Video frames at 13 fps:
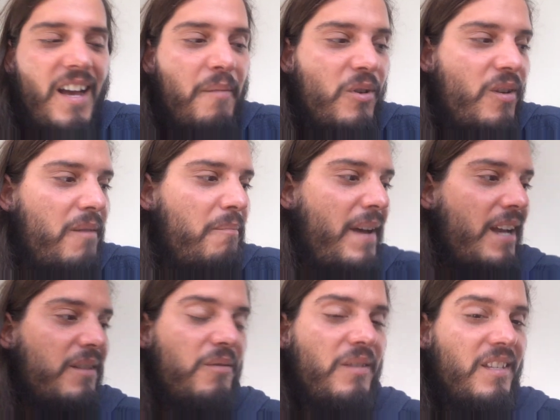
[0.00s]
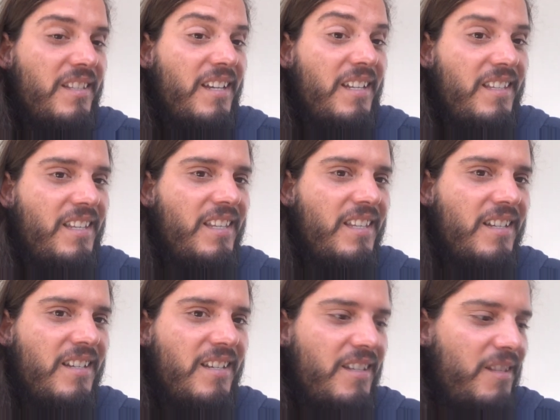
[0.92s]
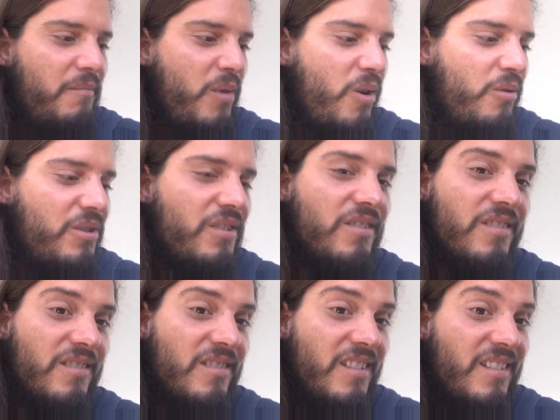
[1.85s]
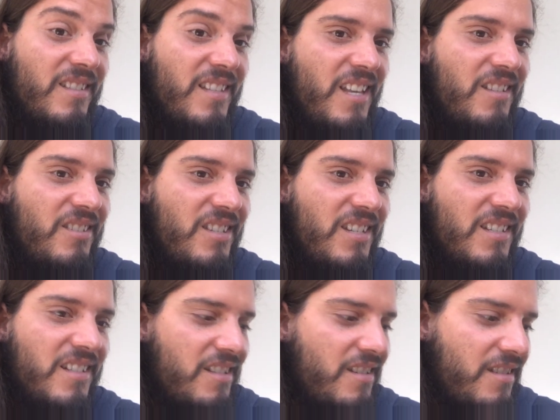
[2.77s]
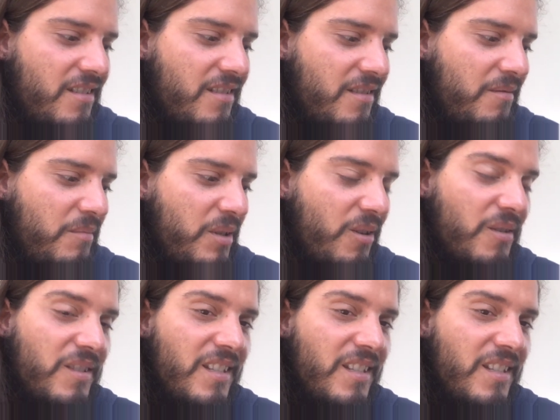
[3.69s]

uh, I'm going back to this idea emotion and sentient because